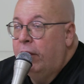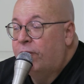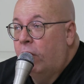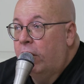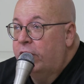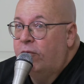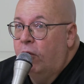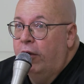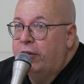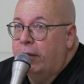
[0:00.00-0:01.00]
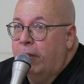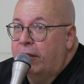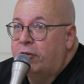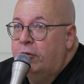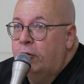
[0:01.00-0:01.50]
for all its flaws,
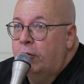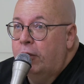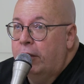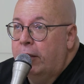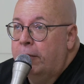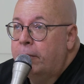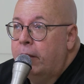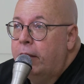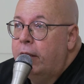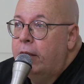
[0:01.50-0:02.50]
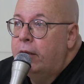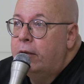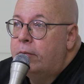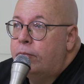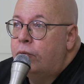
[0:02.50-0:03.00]
I'm still
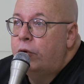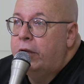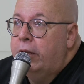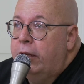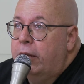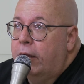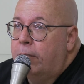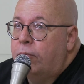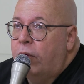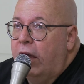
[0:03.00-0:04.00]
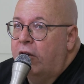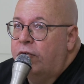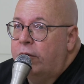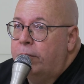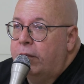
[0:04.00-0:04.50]
pretty proud
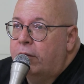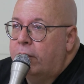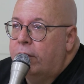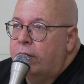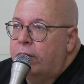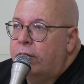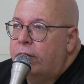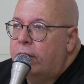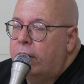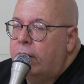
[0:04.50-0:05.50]
of it because